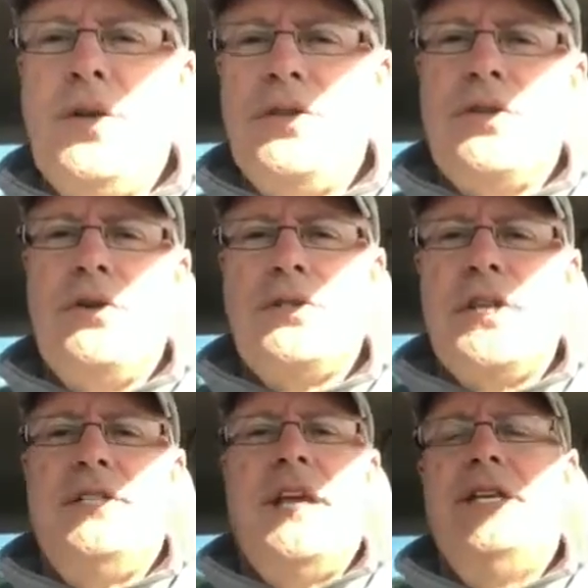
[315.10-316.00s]
the search
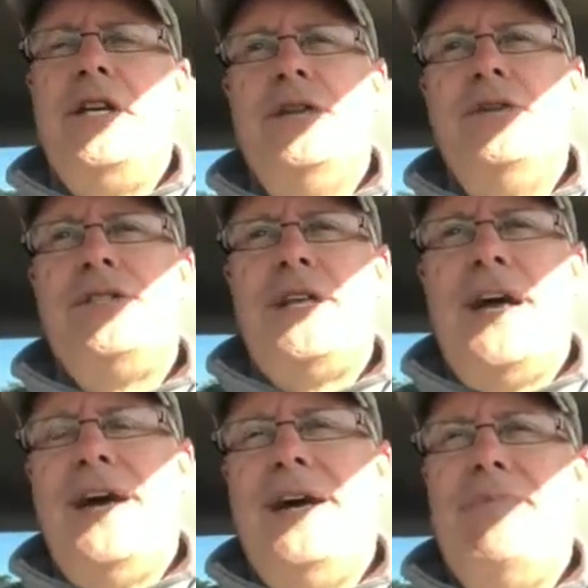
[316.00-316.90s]
continues.
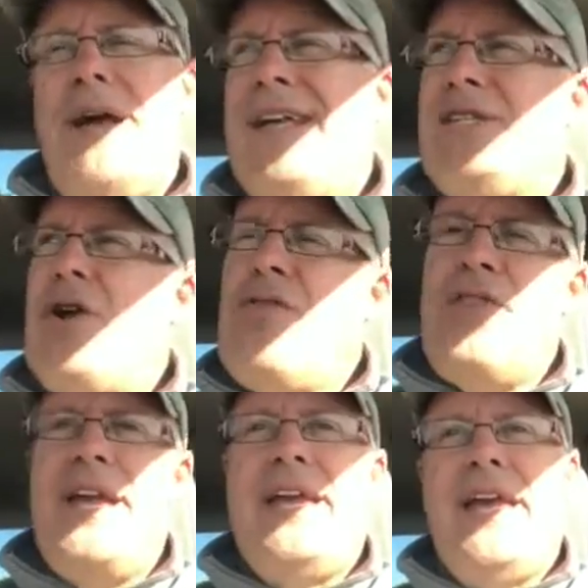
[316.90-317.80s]
I start
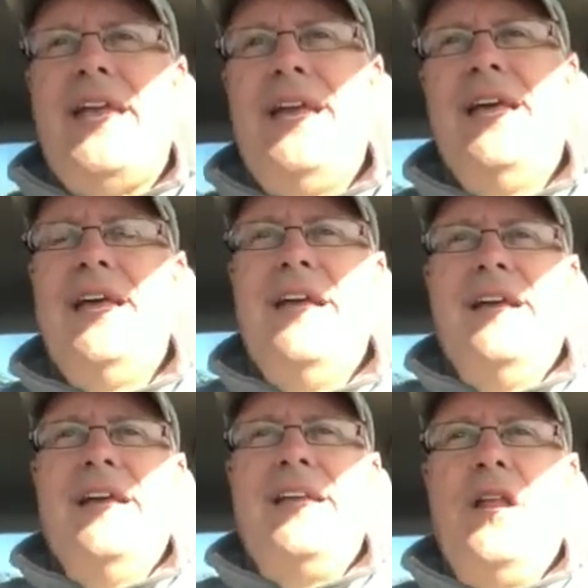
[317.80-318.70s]
thinking,
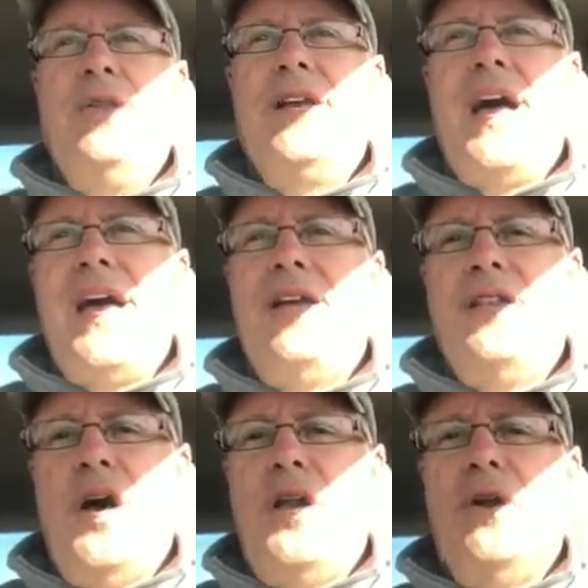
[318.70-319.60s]
you know, the guy on
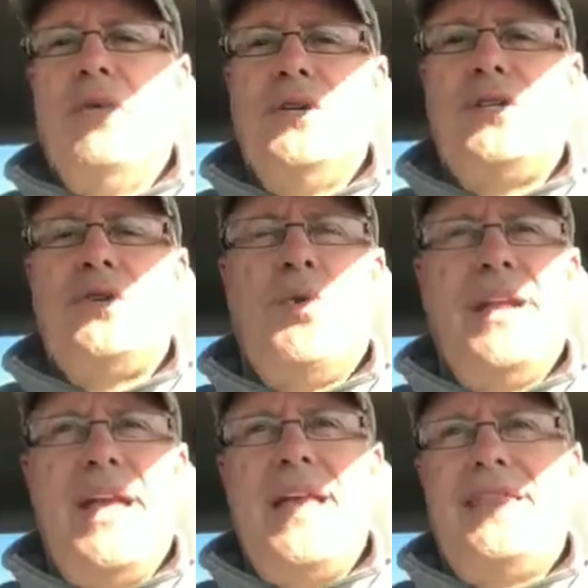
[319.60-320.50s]
the Hunter was
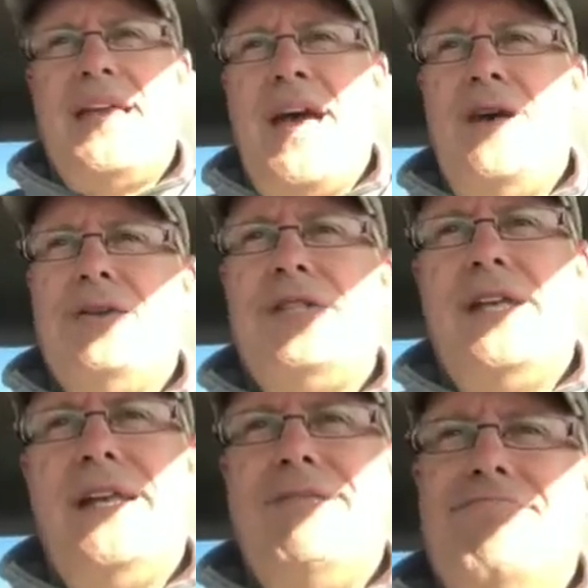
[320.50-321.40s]

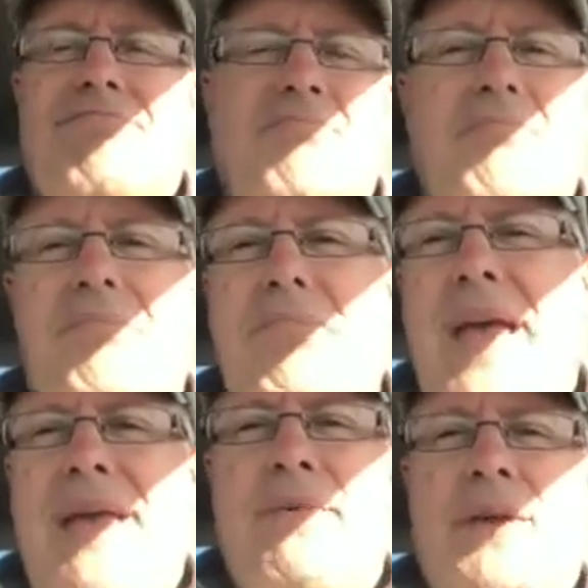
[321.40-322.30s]
$28,000.
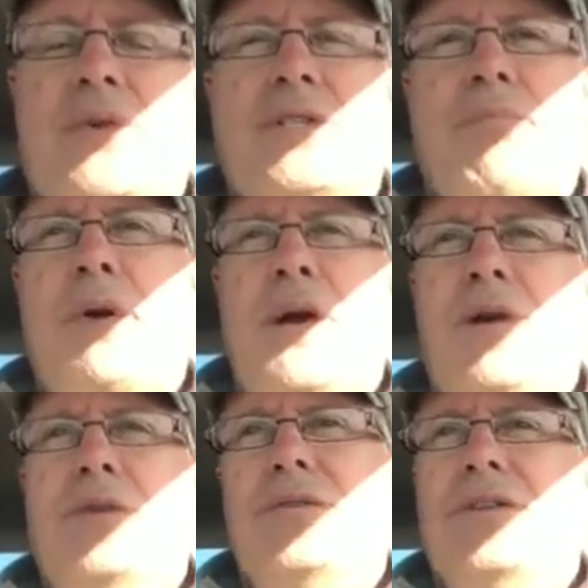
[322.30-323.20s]
Maybe it was a
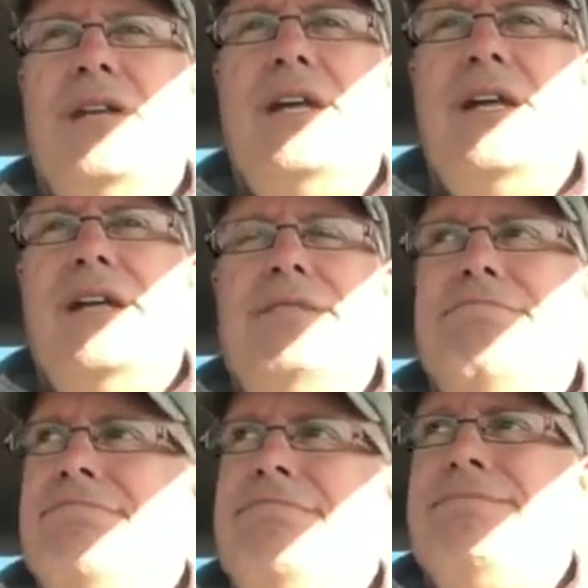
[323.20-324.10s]
boat.
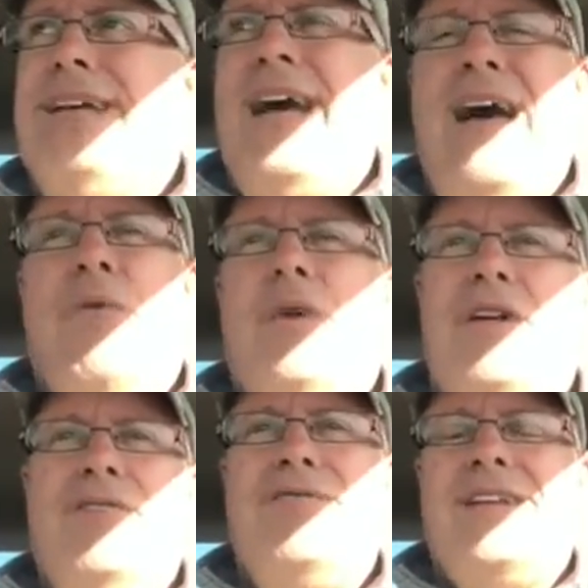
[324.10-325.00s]
I would
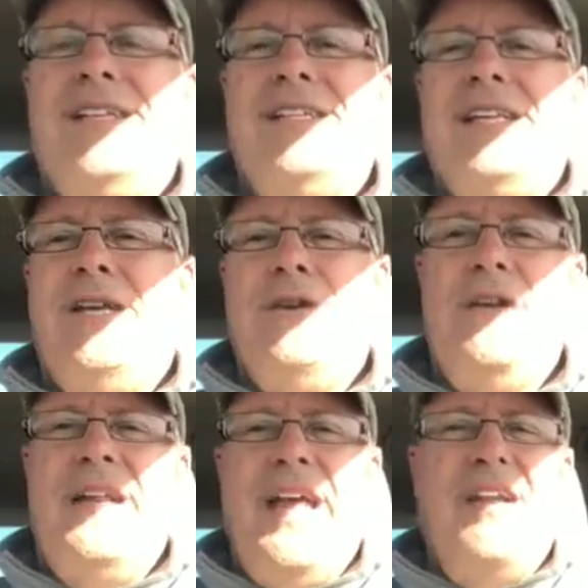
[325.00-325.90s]
have
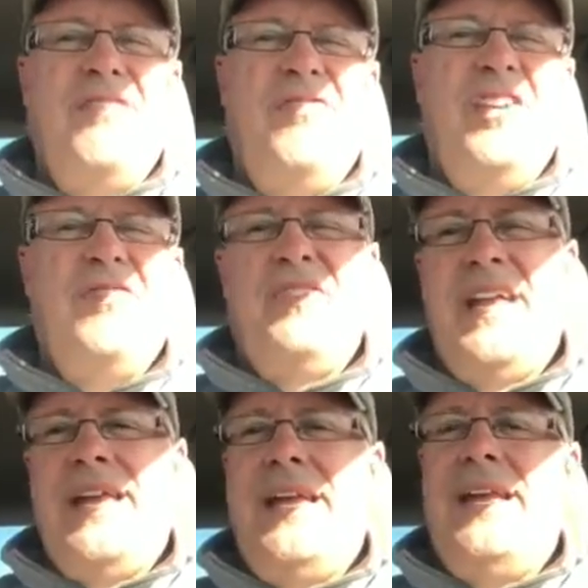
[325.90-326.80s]
considered it at
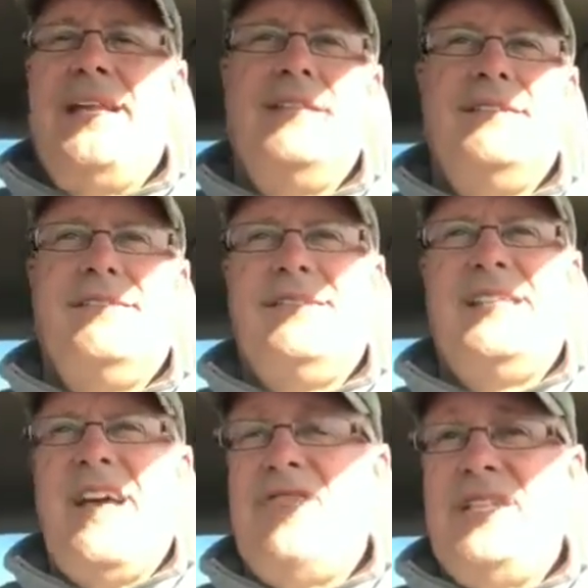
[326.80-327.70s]
$15,000,
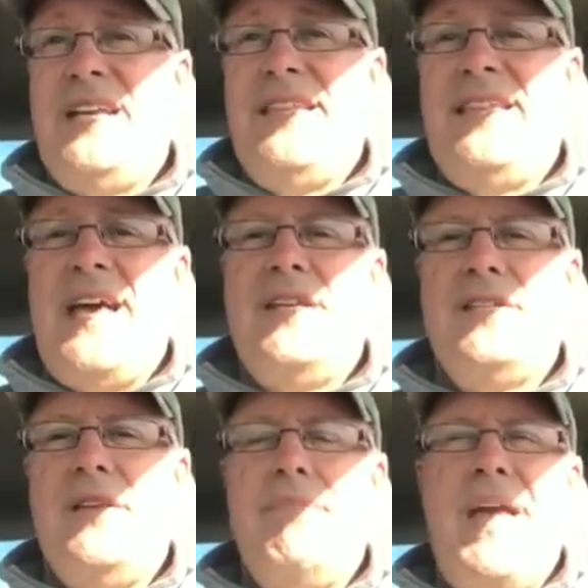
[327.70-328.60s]

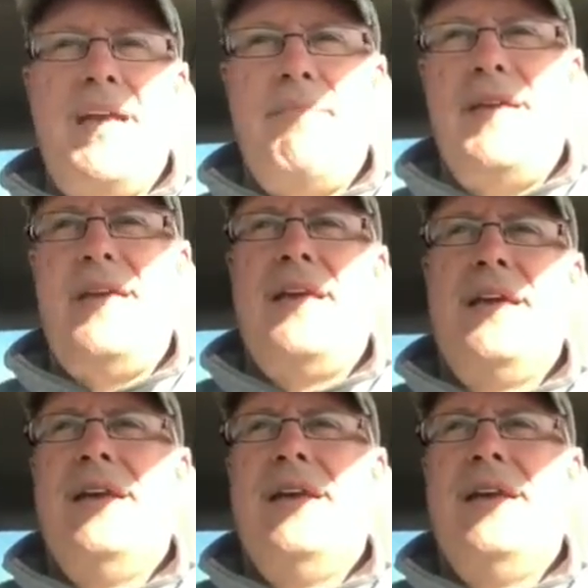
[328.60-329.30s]
$17,000 maybe.